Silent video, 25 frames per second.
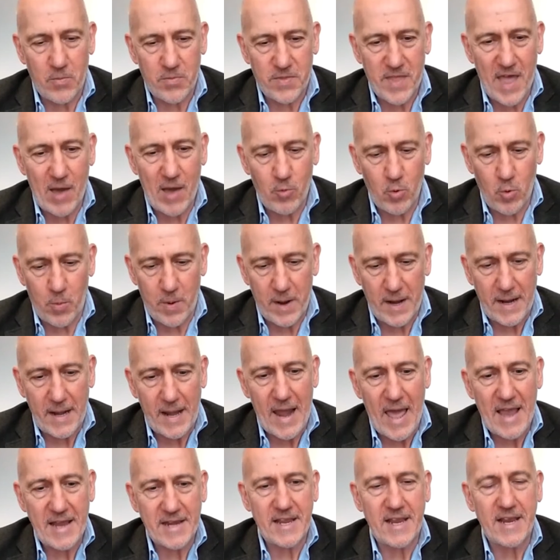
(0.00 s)
That will be
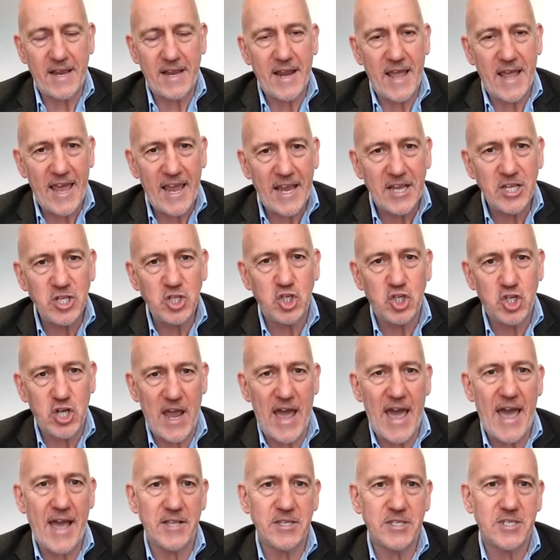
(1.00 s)
led in
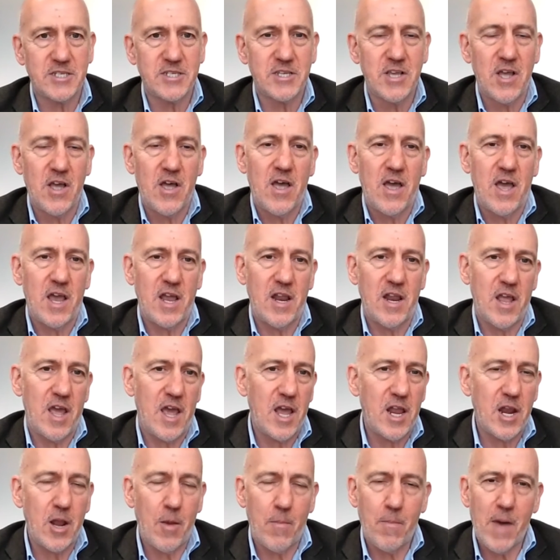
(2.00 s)
chats
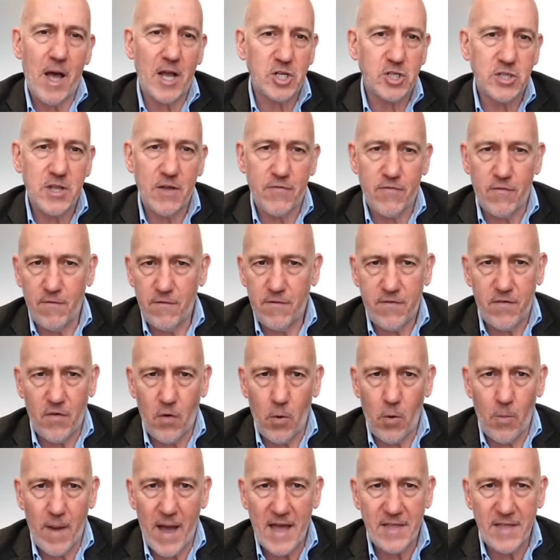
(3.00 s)
in a much different
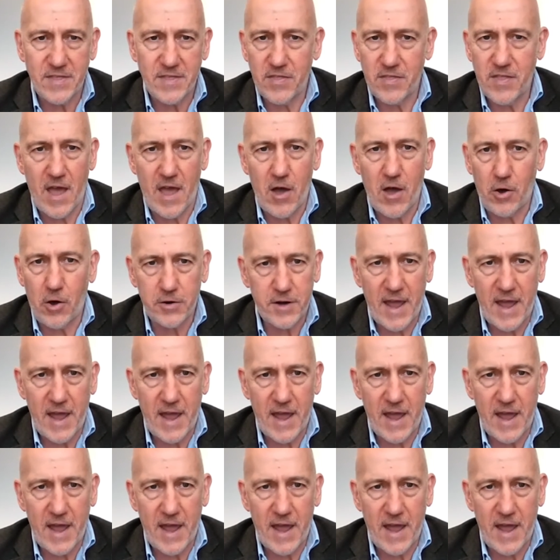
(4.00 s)
format than they are